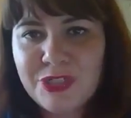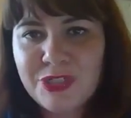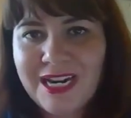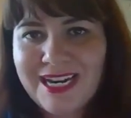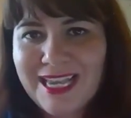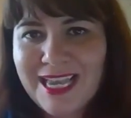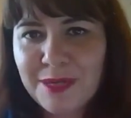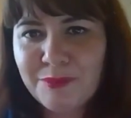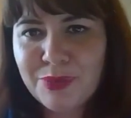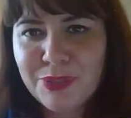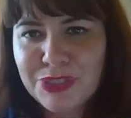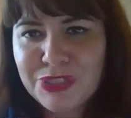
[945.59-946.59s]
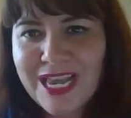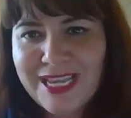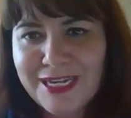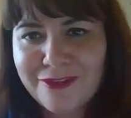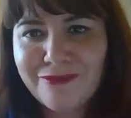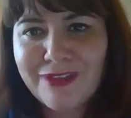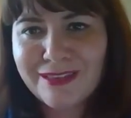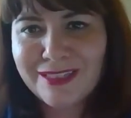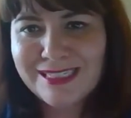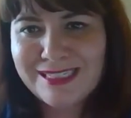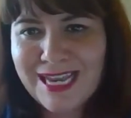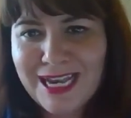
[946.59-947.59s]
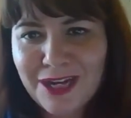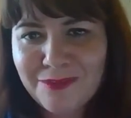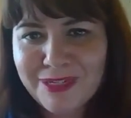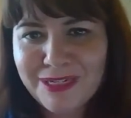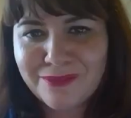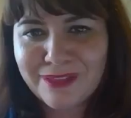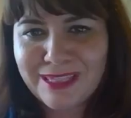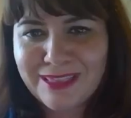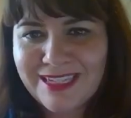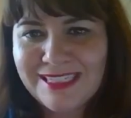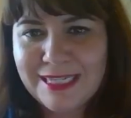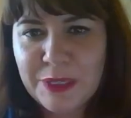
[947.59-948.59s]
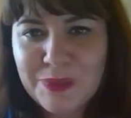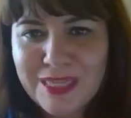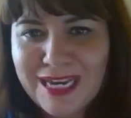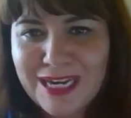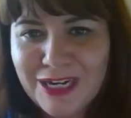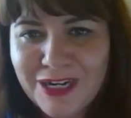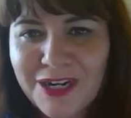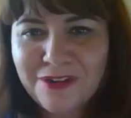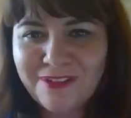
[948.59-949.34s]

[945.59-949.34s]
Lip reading: try to kind of push negative feelings down. We don't really like to go there.